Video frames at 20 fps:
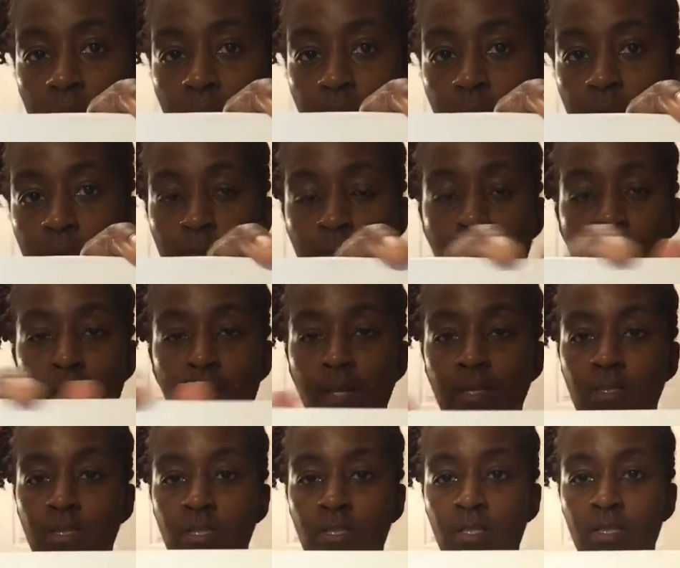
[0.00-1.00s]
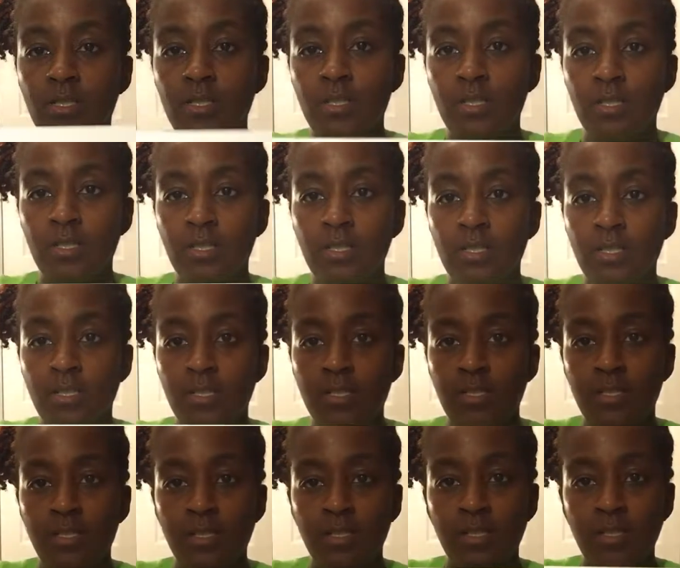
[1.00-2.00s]
Apple Watch,
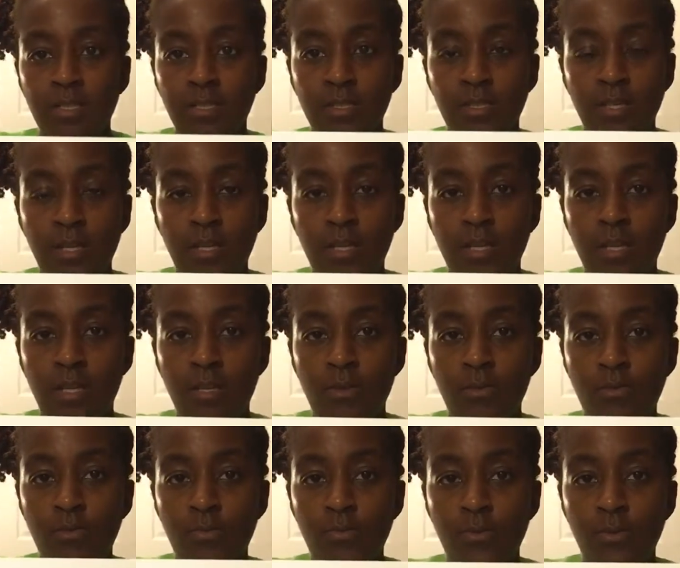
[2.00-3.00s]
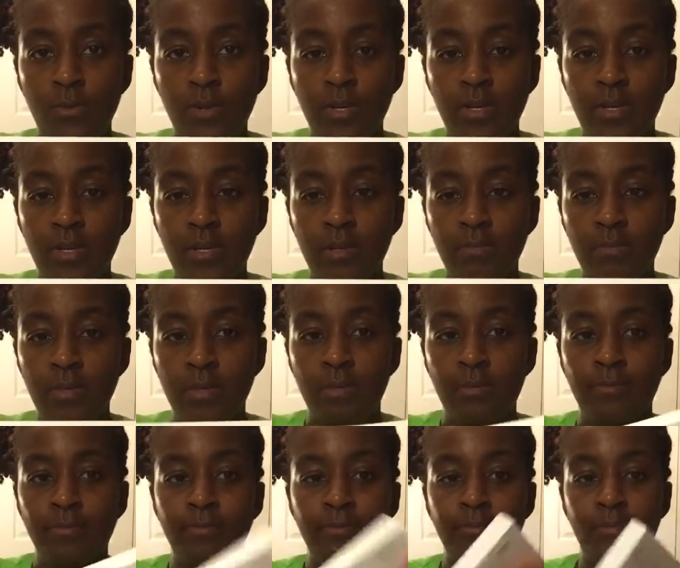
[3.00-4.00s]
and it's a 40mm.
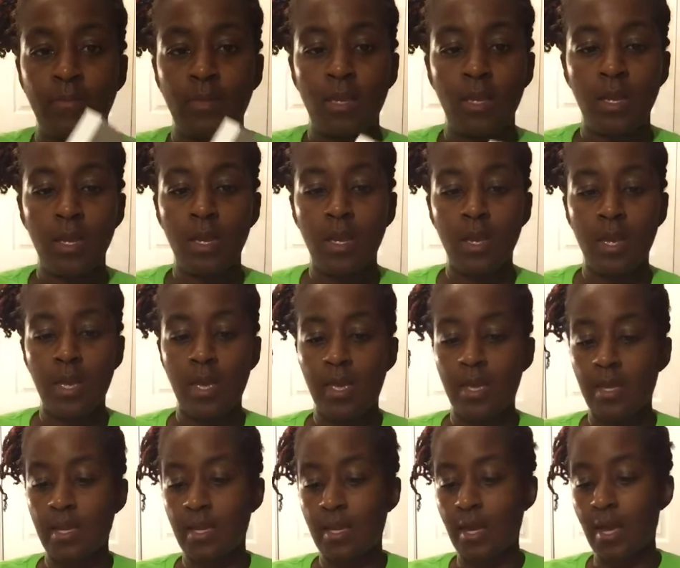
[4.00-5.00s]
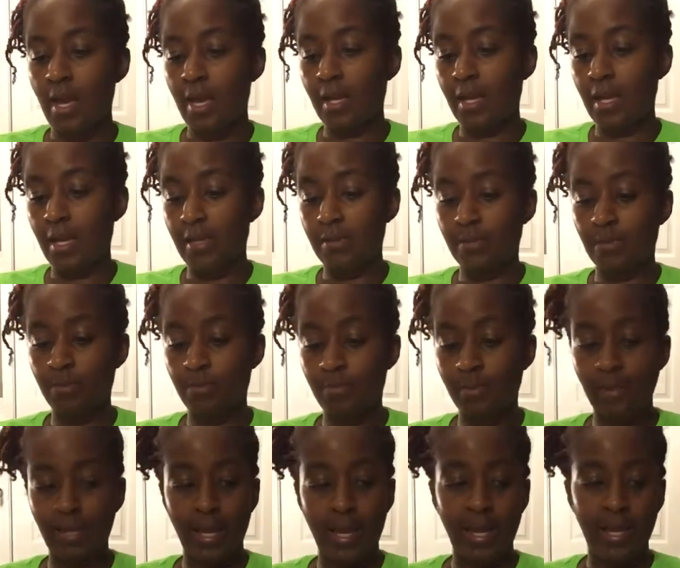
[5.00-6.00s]
And I got the
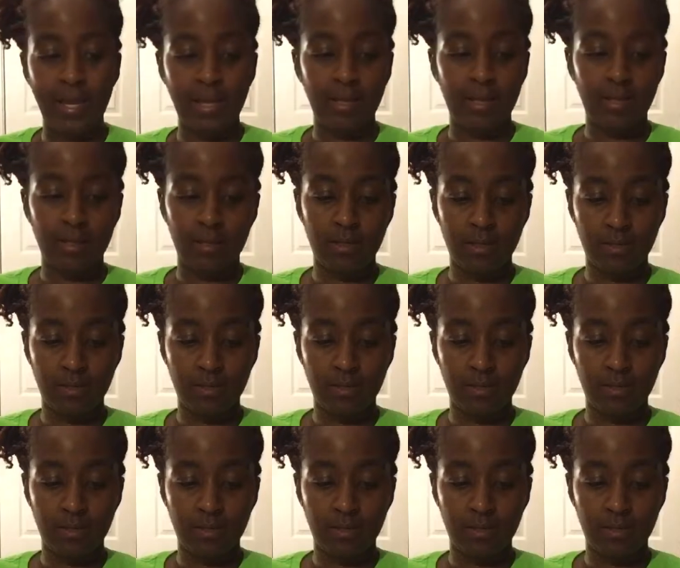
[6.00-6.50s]
black,